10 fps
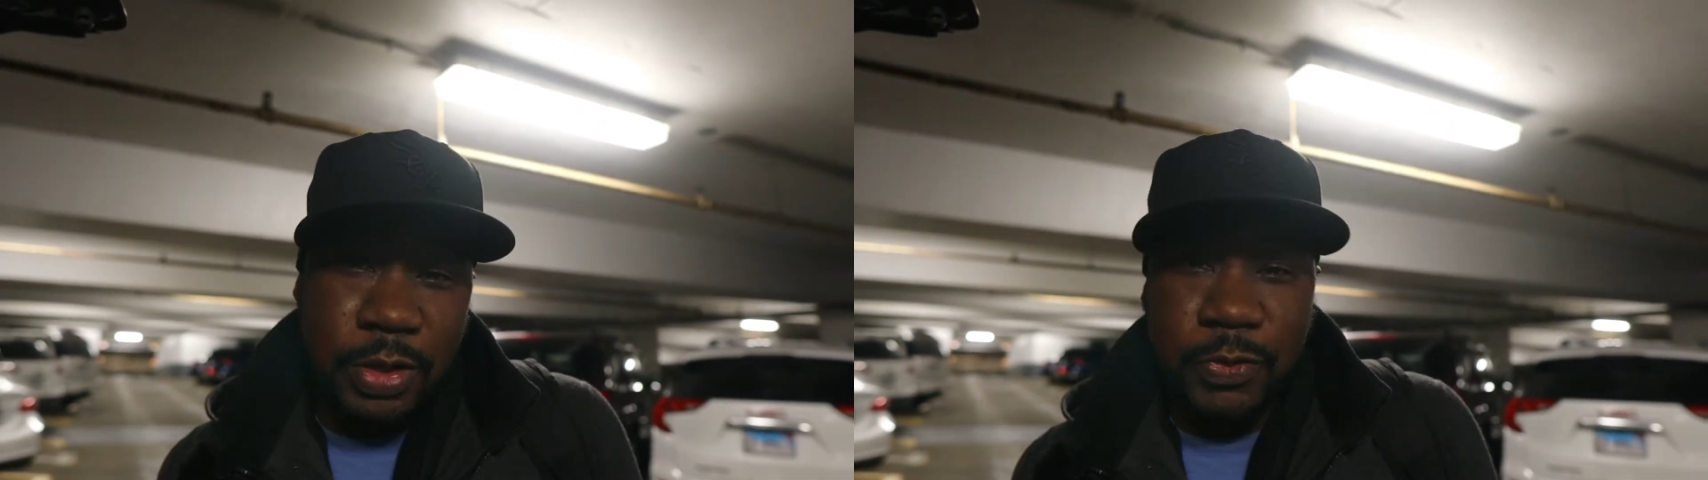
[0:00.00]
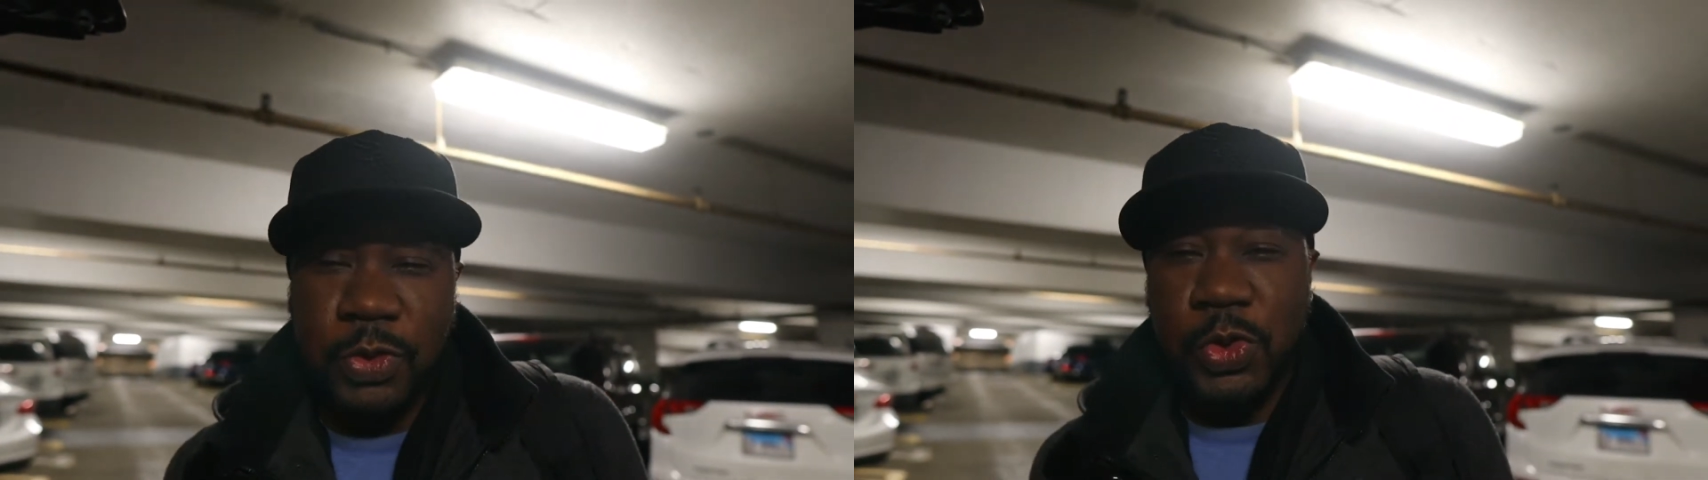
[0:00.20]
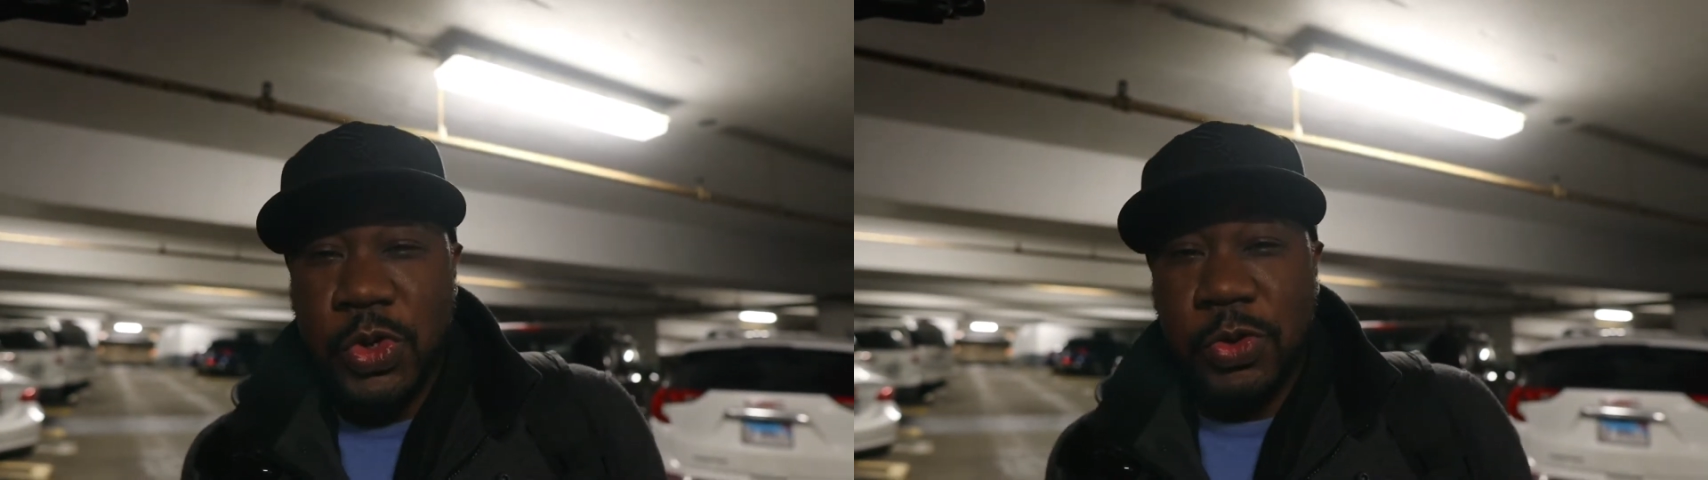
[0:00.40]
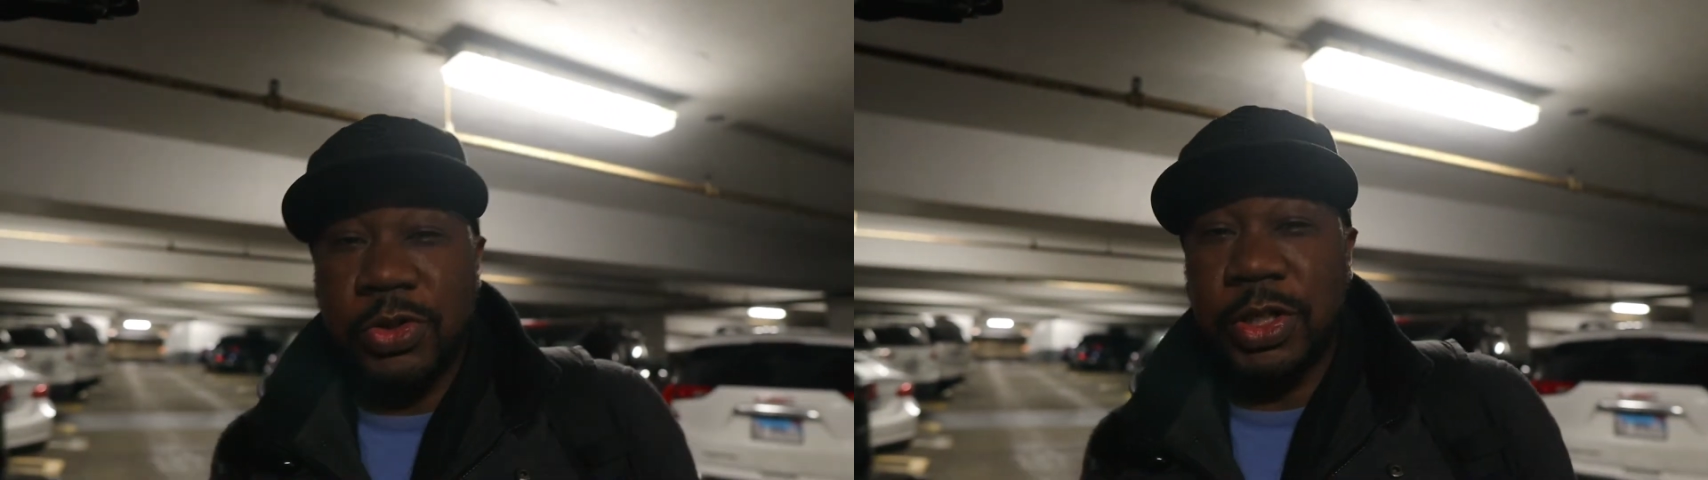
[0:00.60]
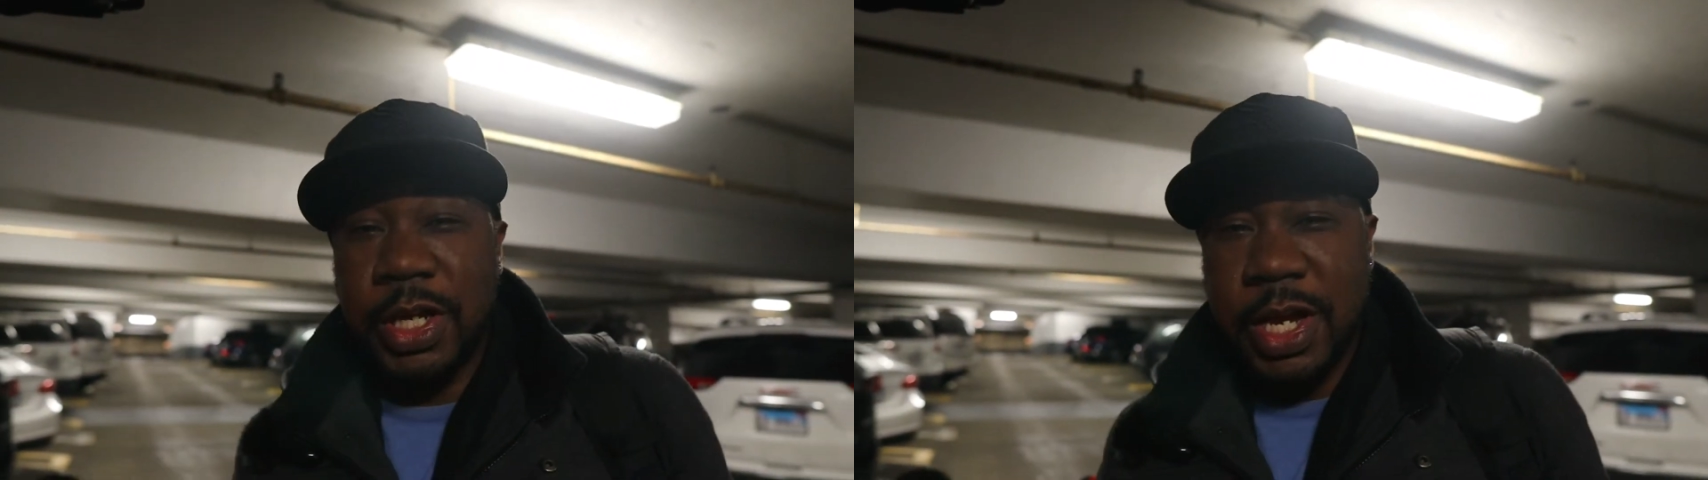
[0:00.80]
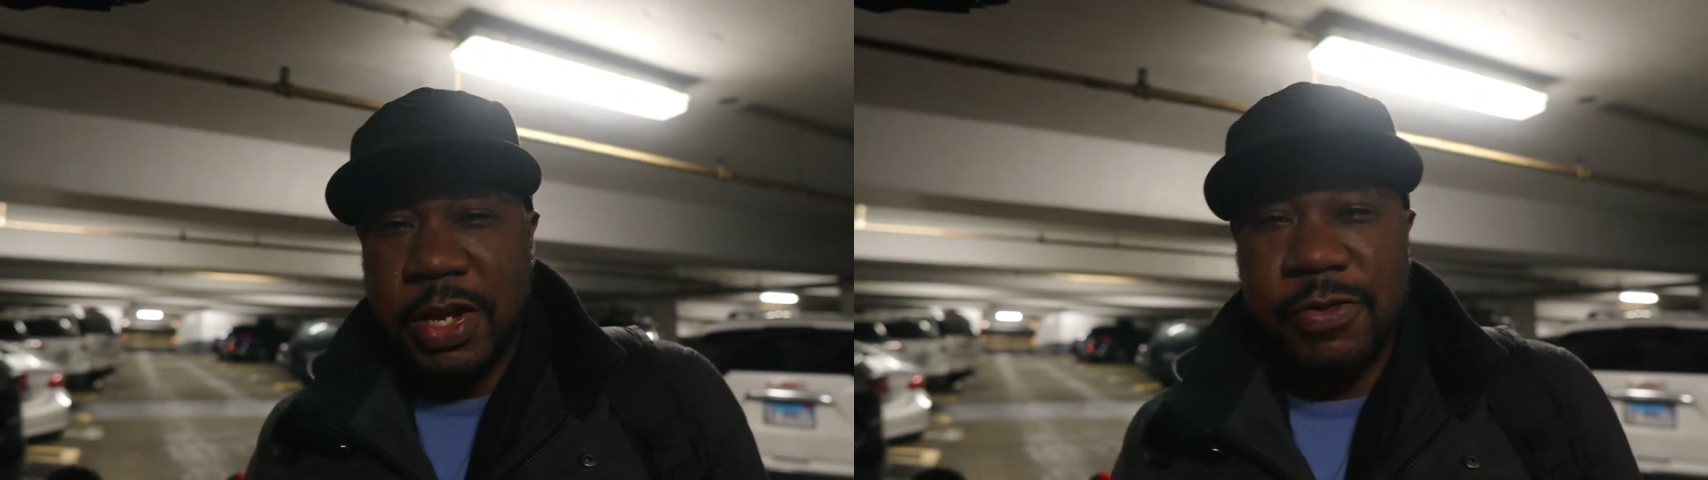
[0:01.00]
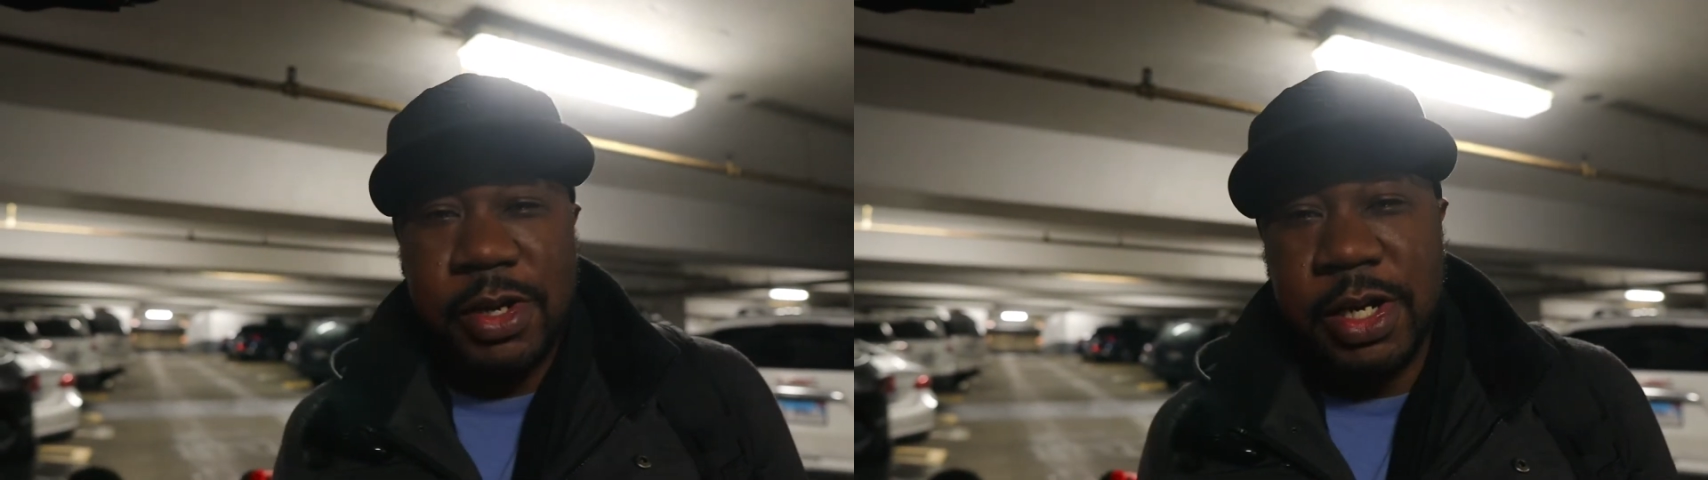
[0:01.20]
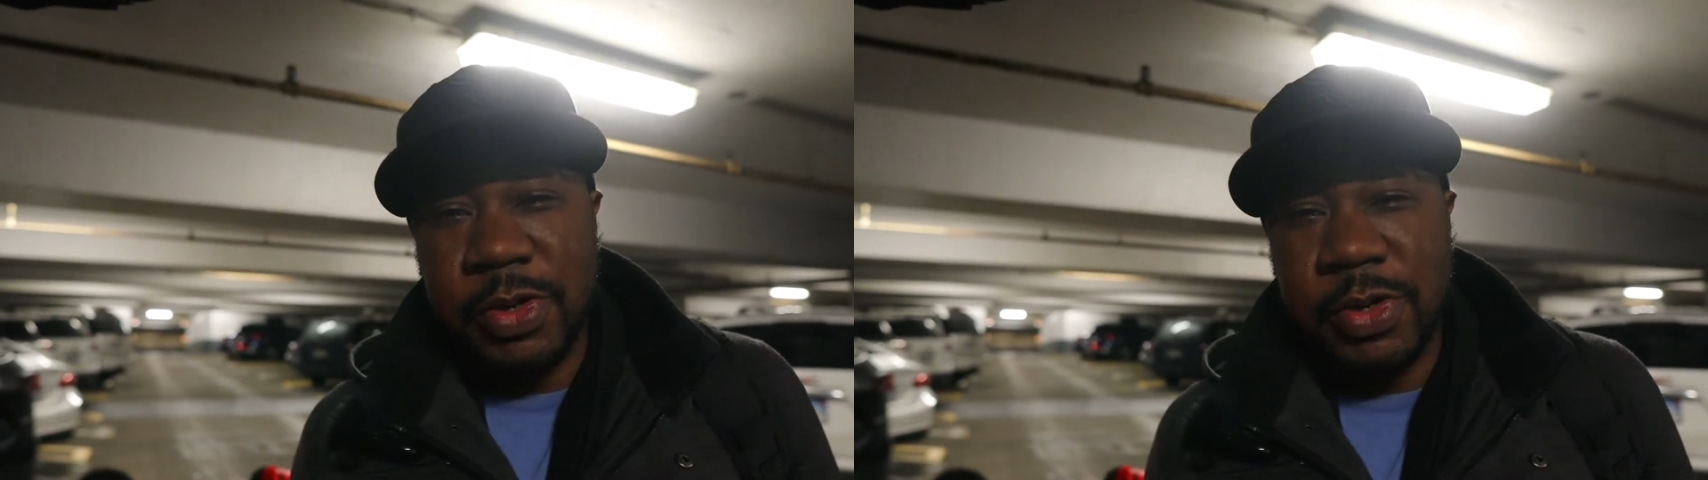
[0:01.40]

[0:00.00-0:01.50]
this for New Year's Eve.